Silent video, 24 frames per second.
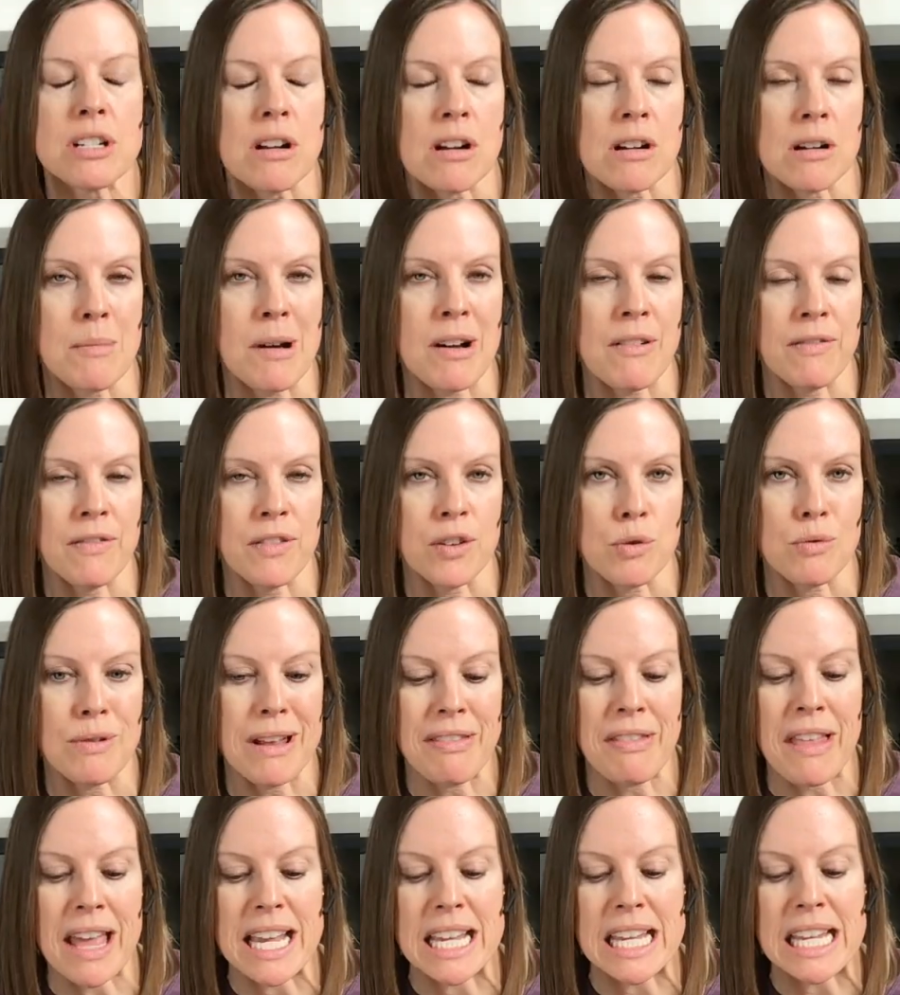to talk about food
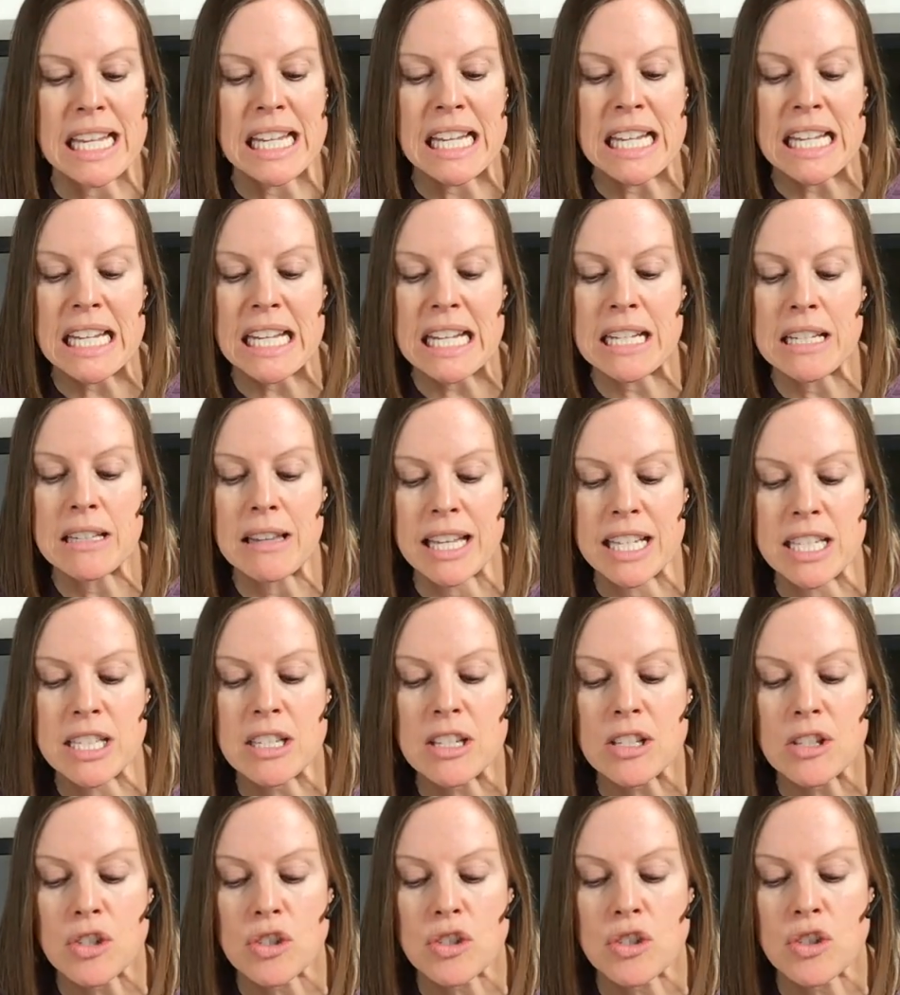and like eating, like
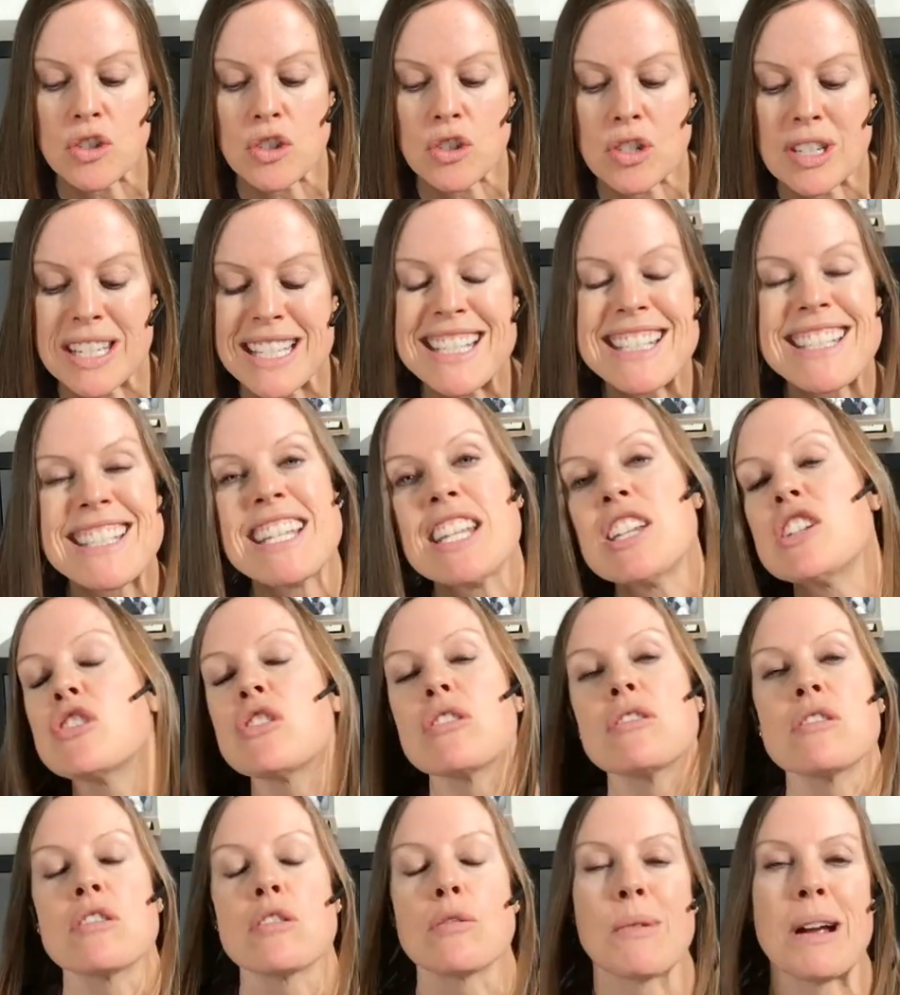just
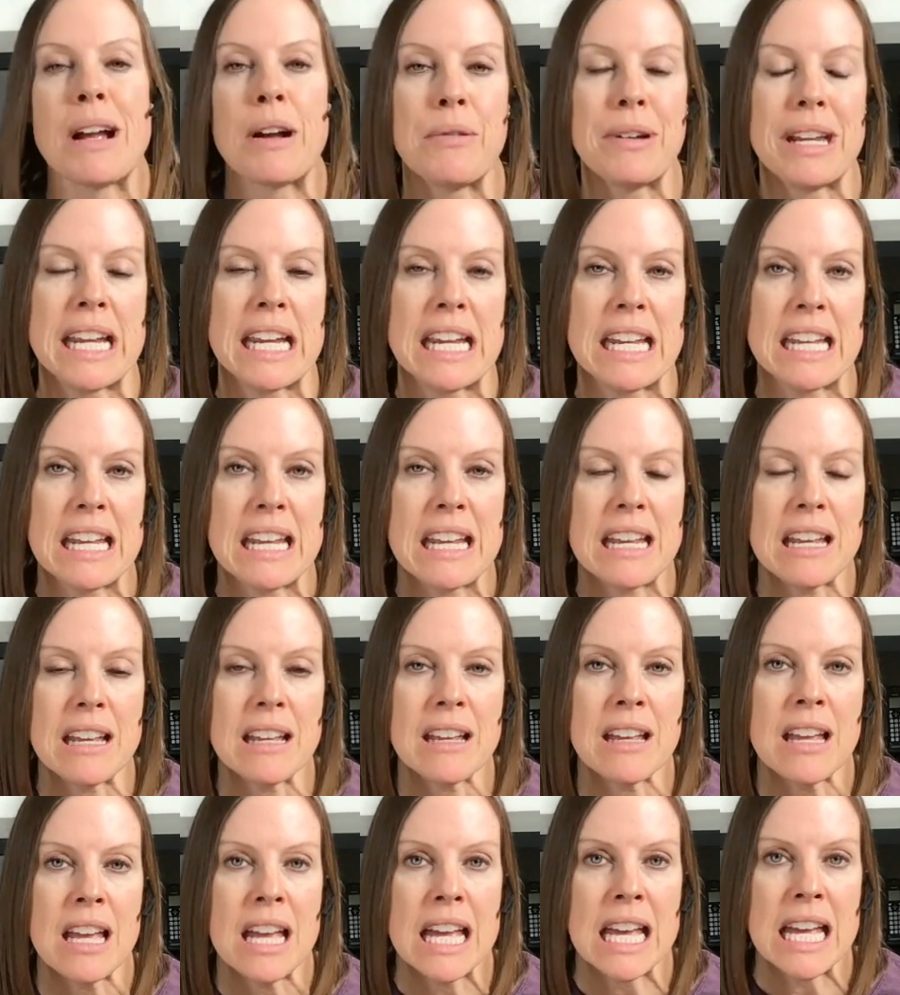decisions around
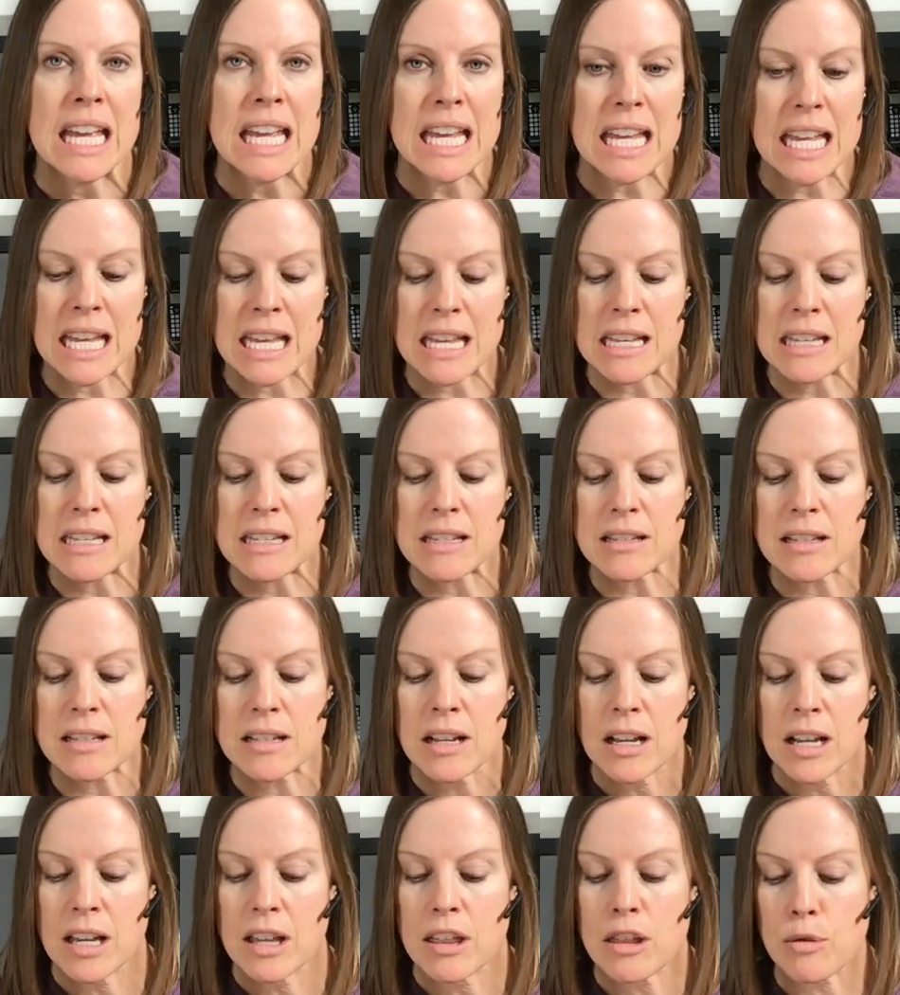eating
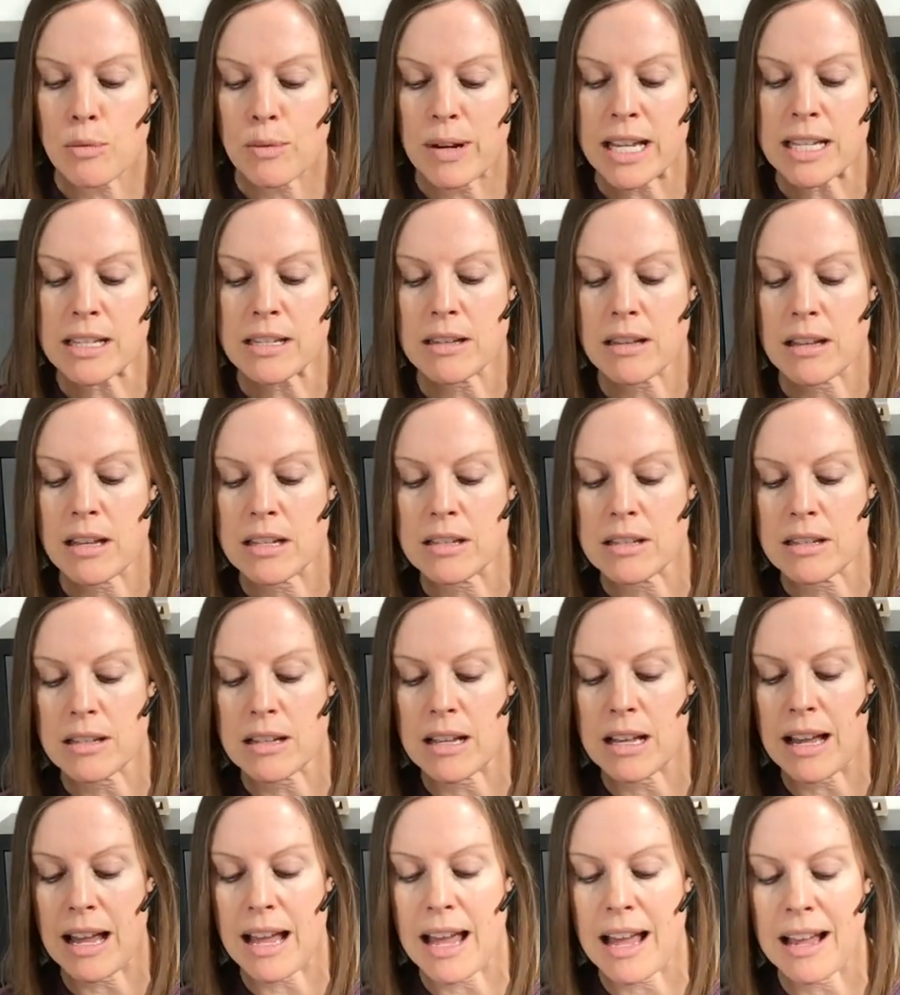is is is
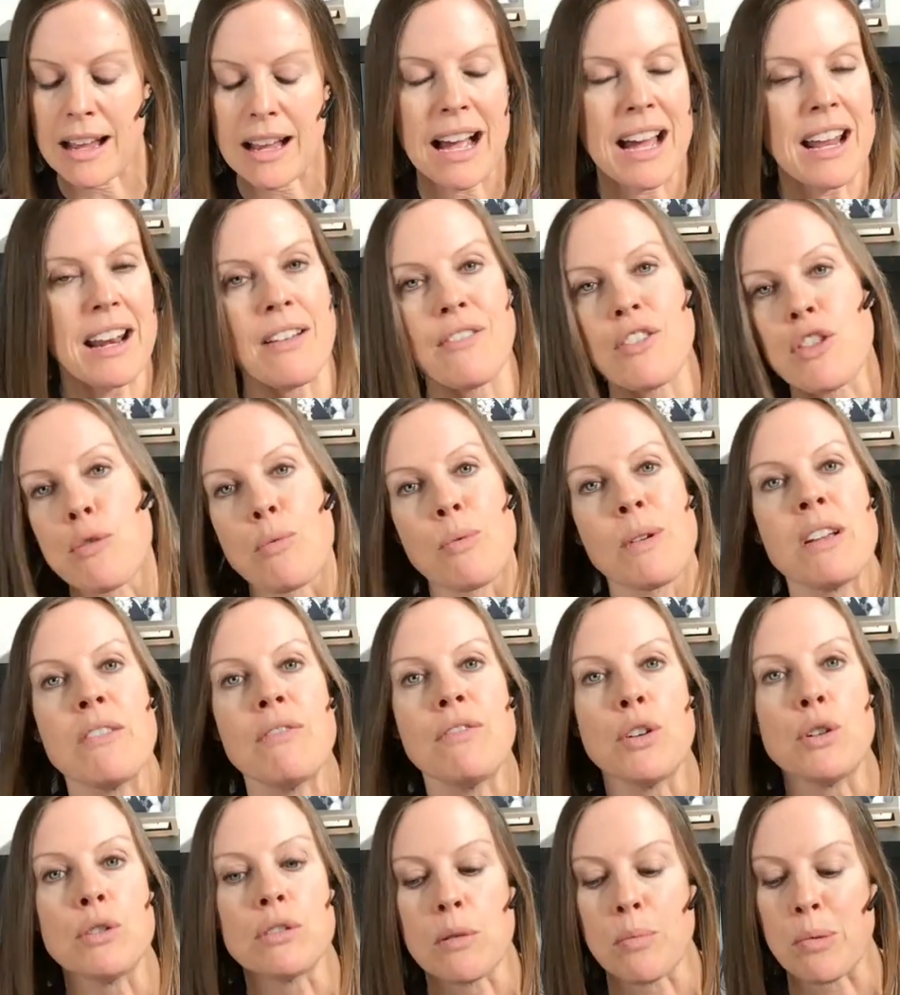I kind of have a
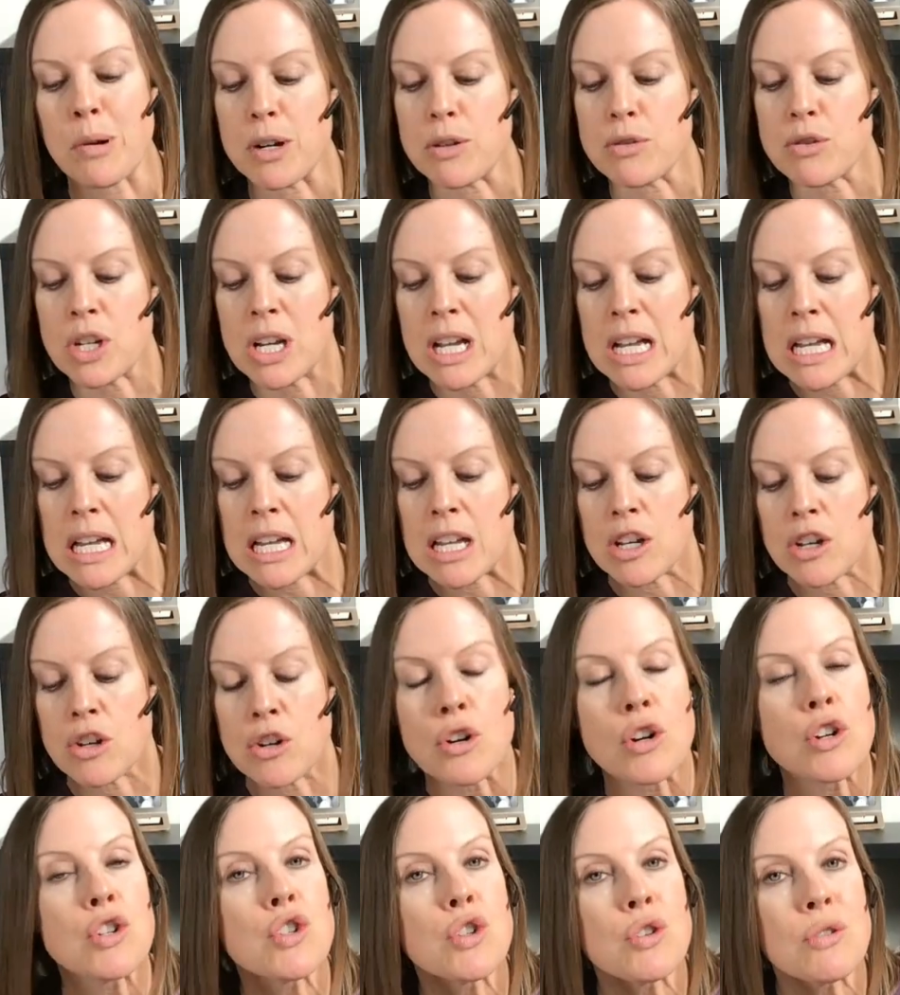threefold approach:
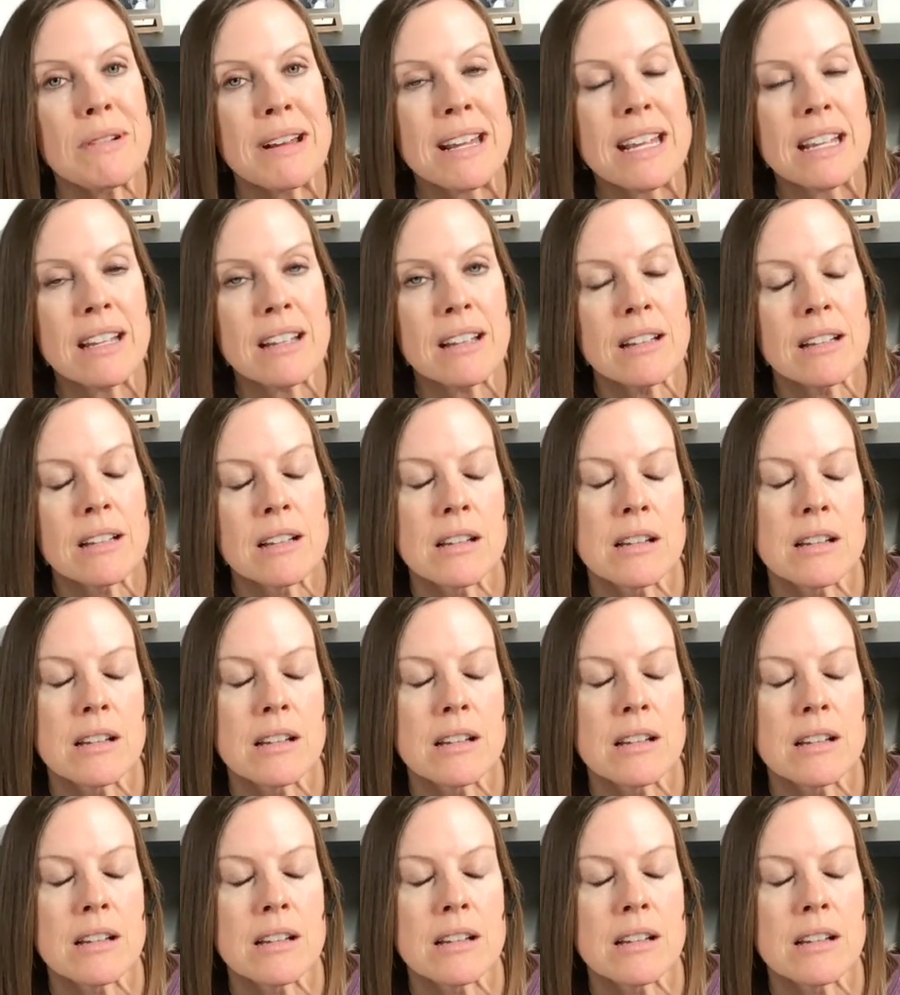nurturing,